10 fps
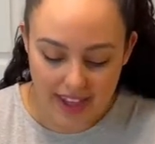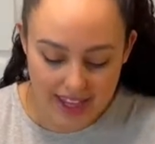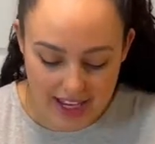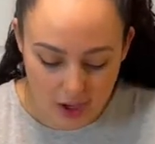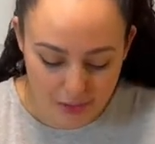
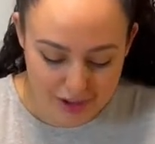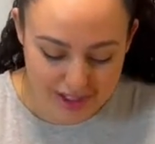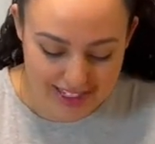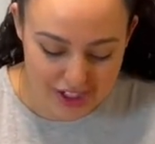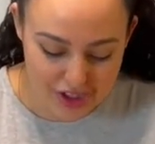It almost looks
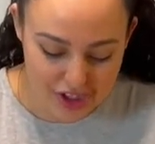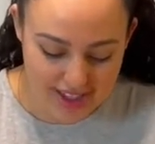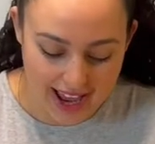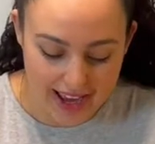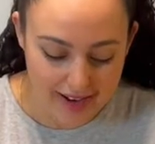like it just
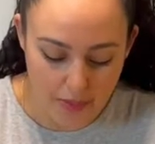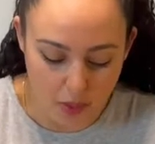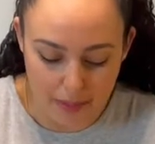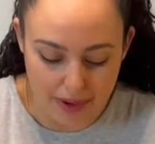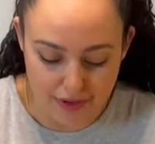added more
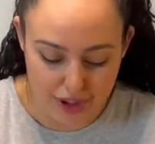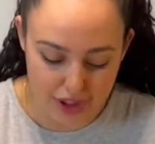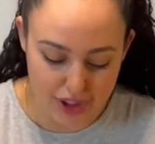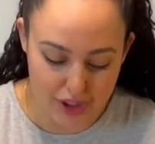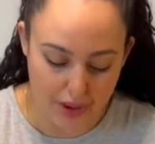brown
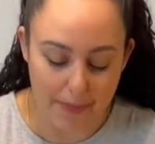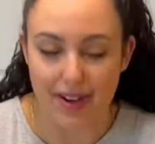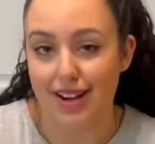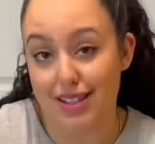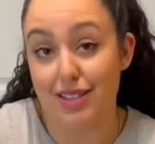sugar to it, but
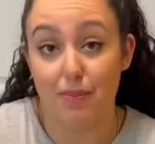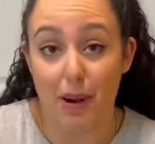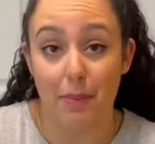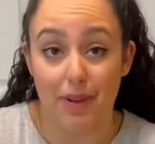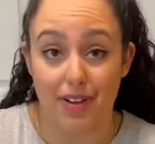it is the
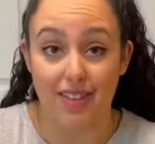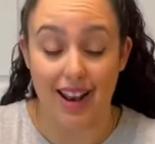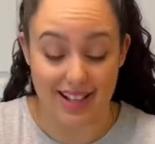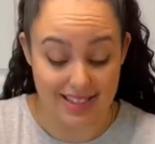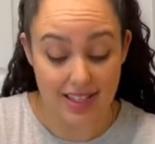brown butter that
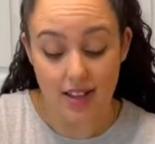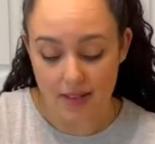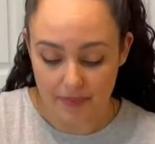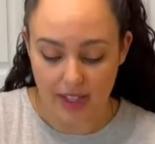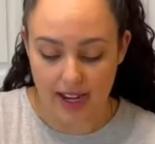has
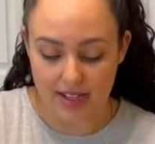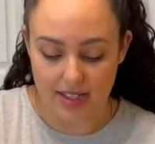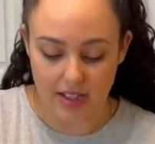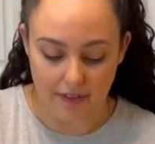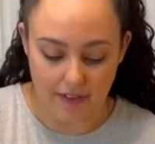kind of
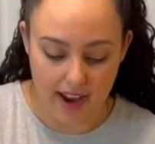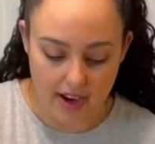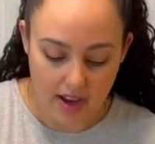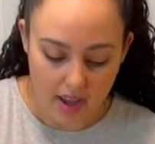solidified.